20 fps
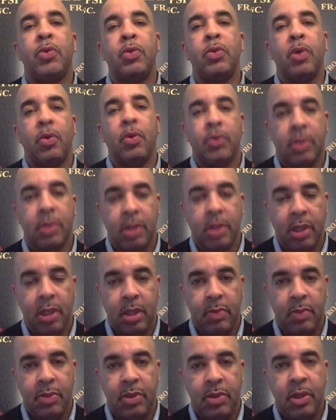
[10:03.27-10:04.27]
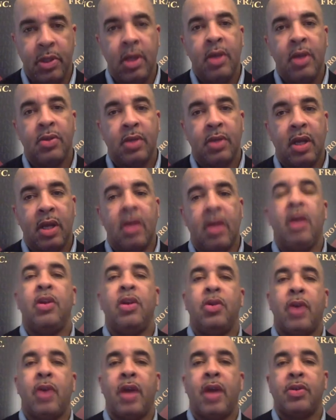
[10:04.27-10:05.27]
those clubs so that
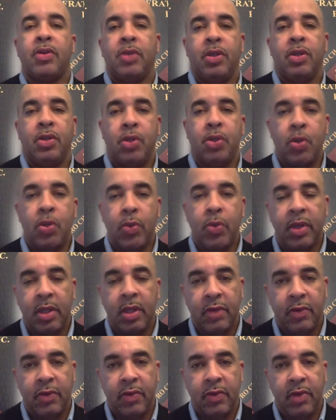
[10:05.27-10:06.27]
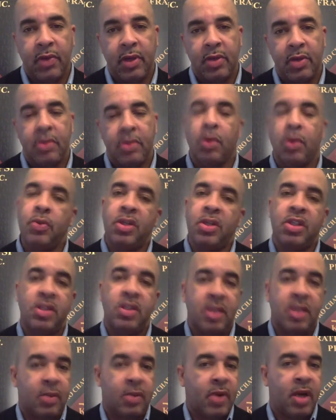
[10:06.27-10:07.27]
you're actually doing different things. Don't just
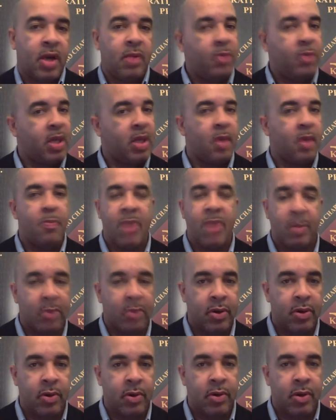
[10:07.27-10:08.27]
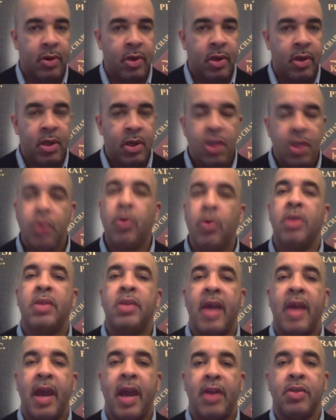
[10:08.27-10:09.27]
sit around and be a member. You want
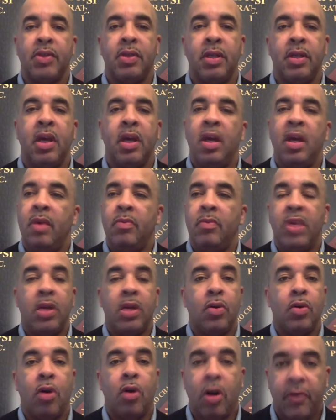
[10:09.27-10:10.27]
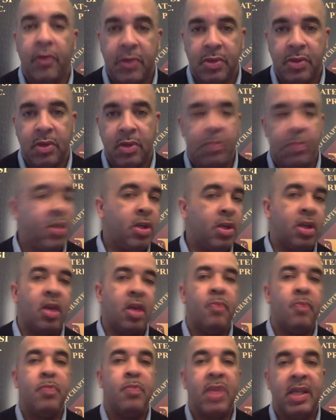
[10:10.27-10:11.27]
to actually be an officer, be a
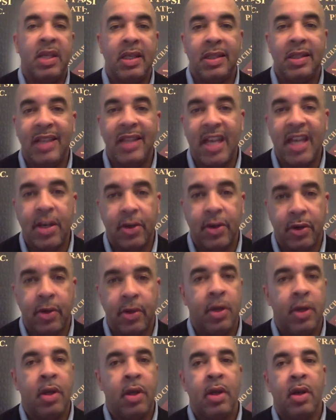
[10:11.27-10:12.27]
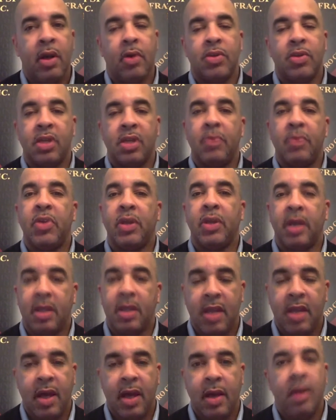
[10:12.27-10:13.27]
committee leader, or something like
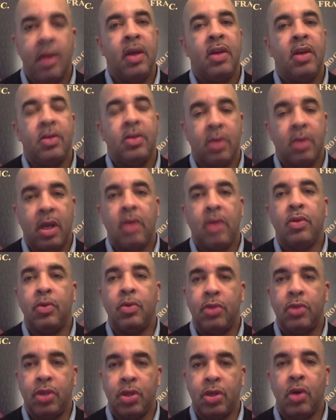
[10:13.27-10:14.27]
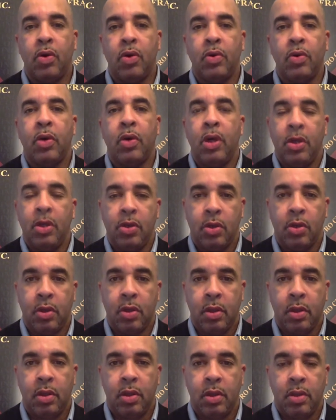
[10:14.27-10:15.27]
that, so that you show
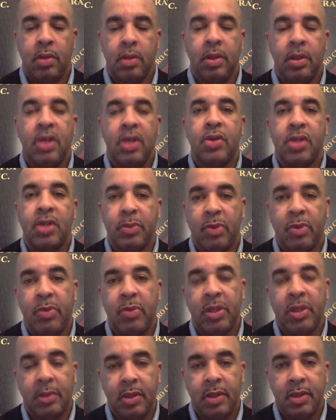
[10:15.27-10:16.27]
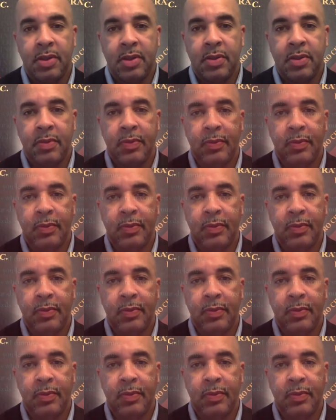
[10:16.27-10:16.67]
your leadership abilities.